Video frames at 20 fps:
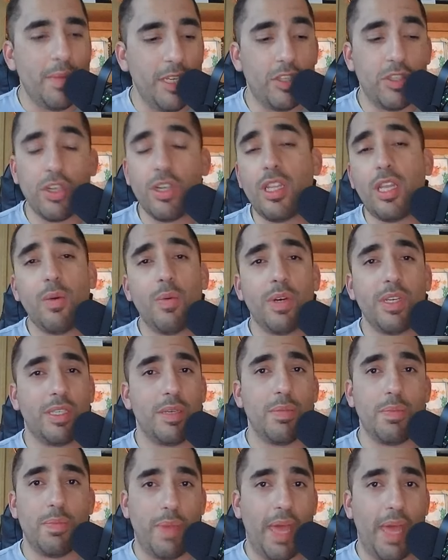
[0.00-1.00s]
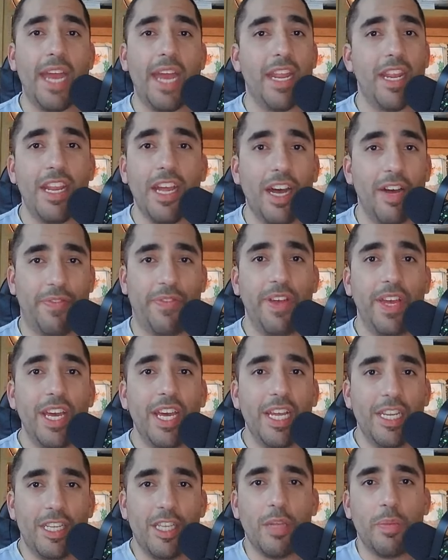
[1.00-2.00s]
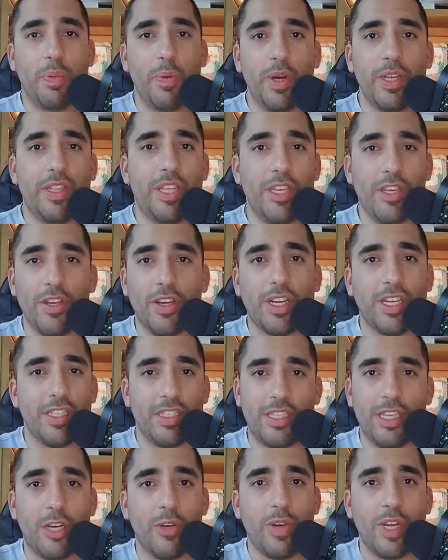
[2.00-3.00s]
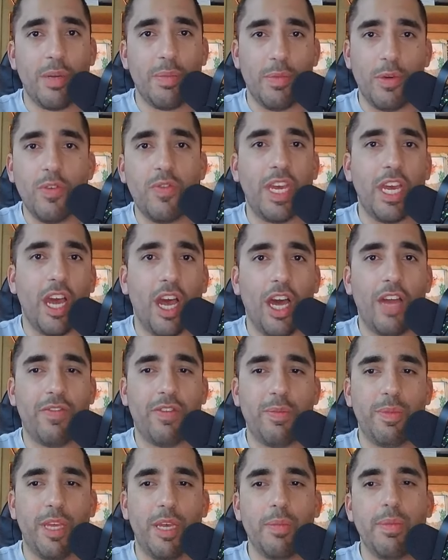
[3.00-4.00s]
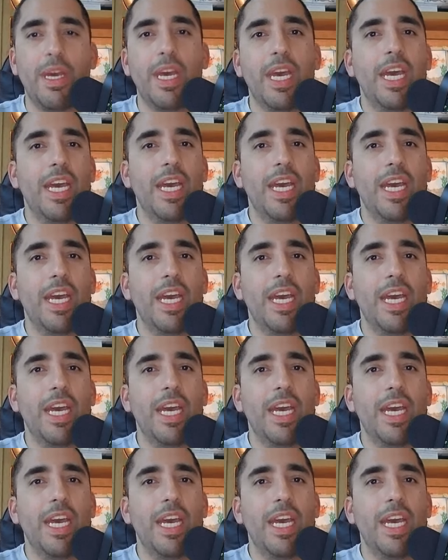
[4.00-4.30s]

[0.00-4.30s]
He certainly wasn't bad enough to the point that you're considering moving on from him.